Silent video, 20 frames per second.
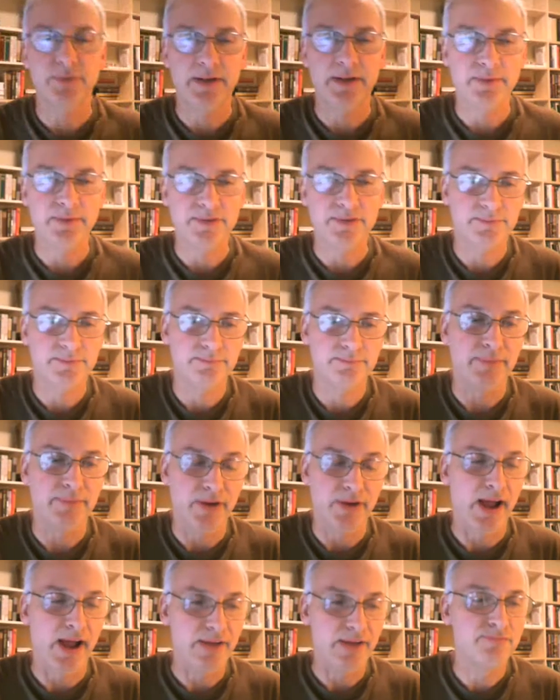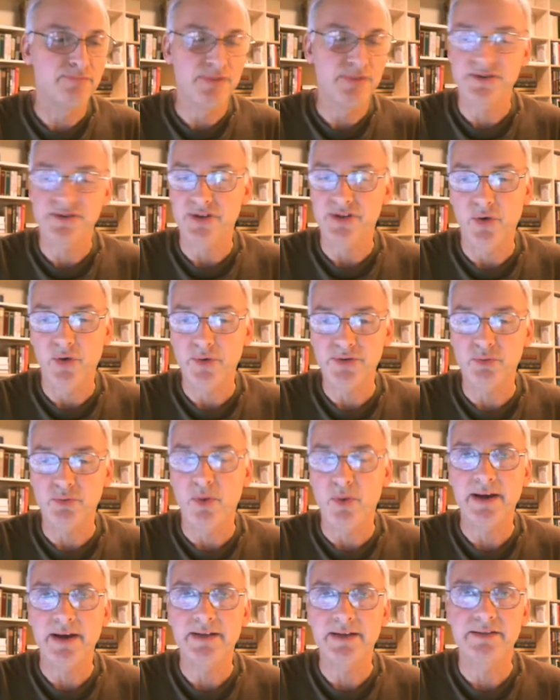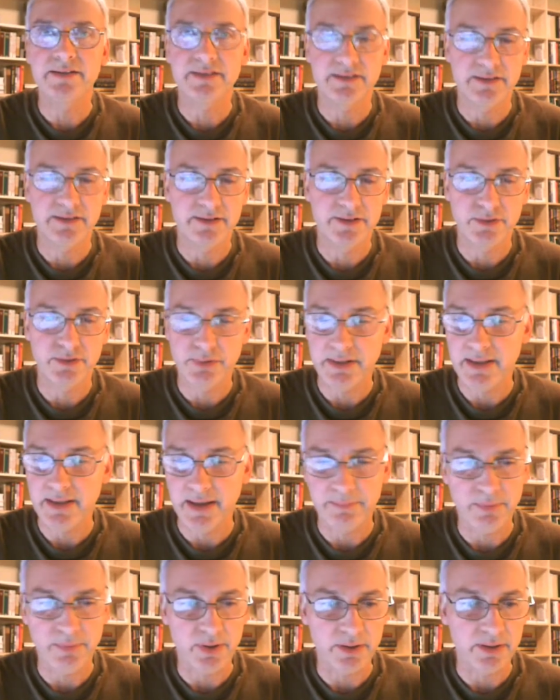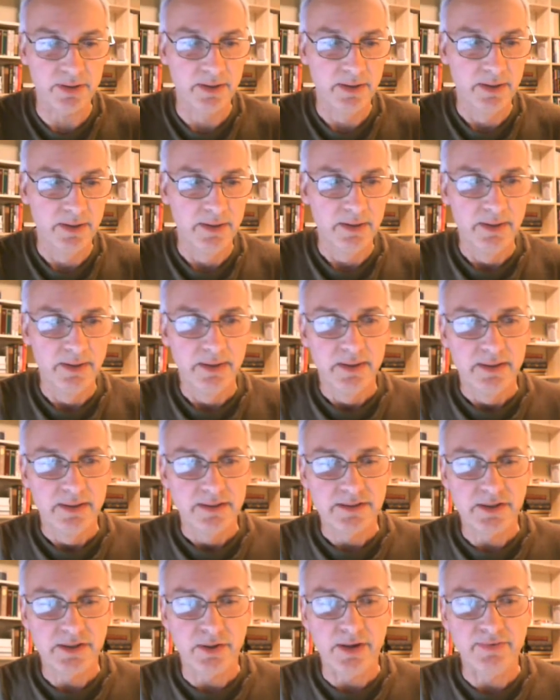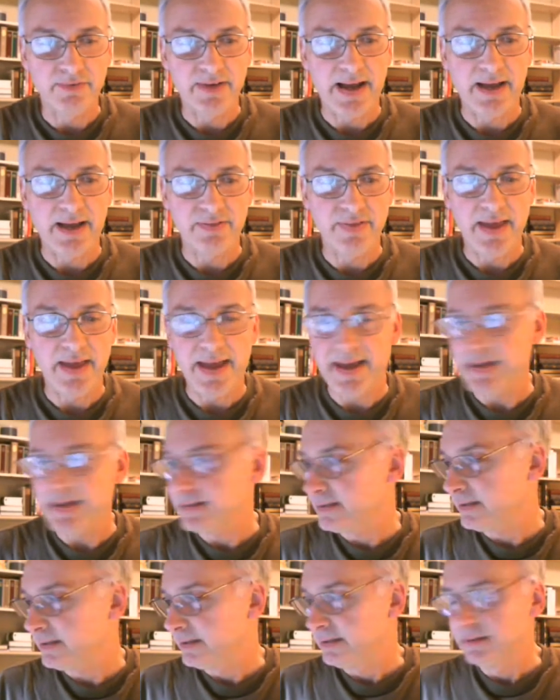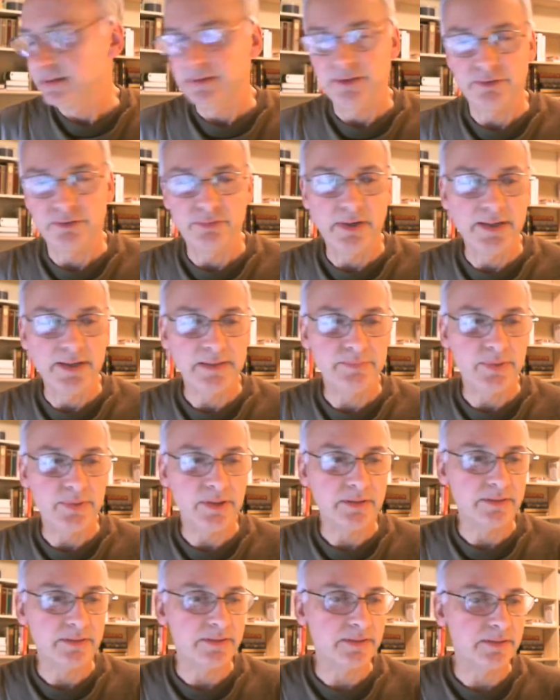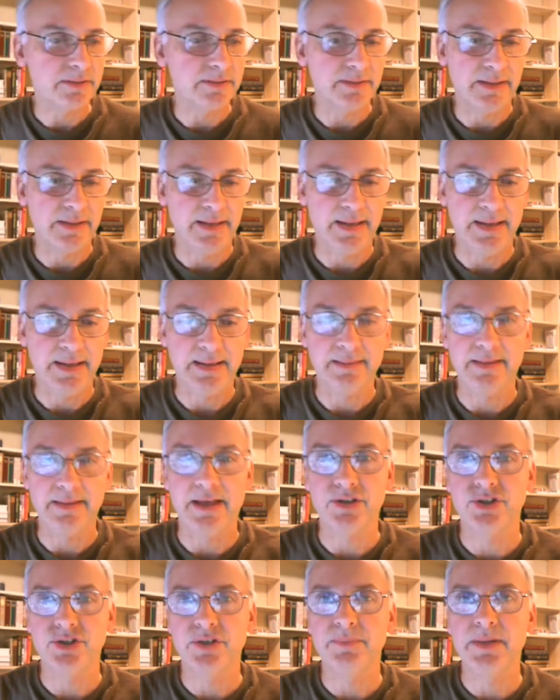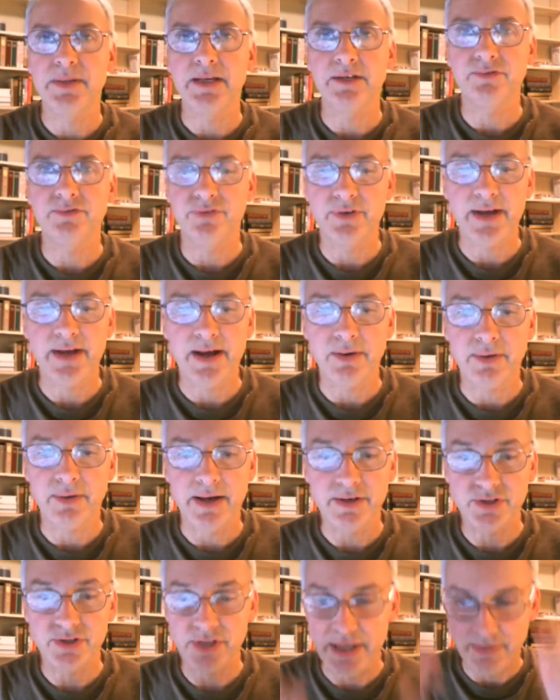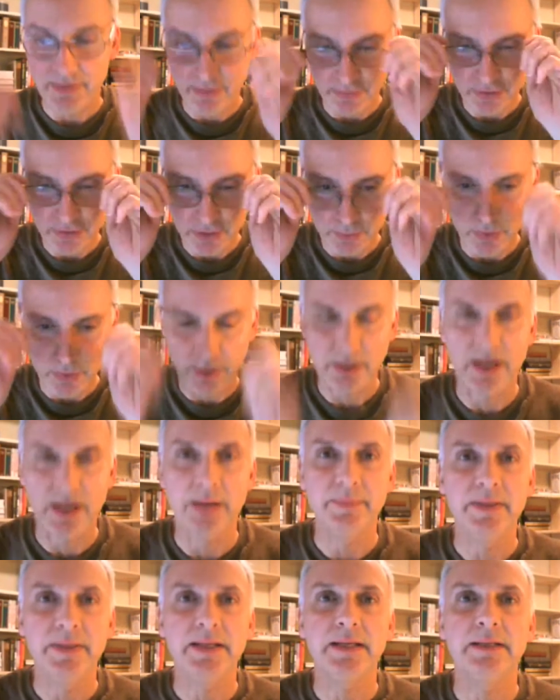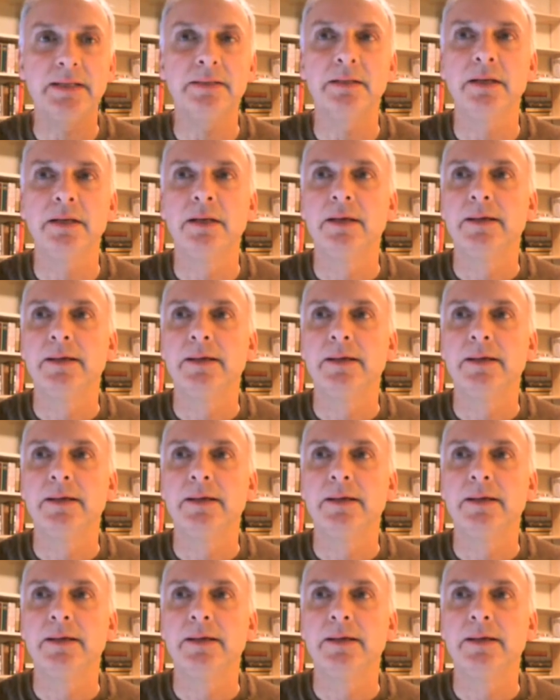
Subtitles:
what I've just always wanted to read that book. So I've got that, the running books, and that should be it for now. I should have a few more coming in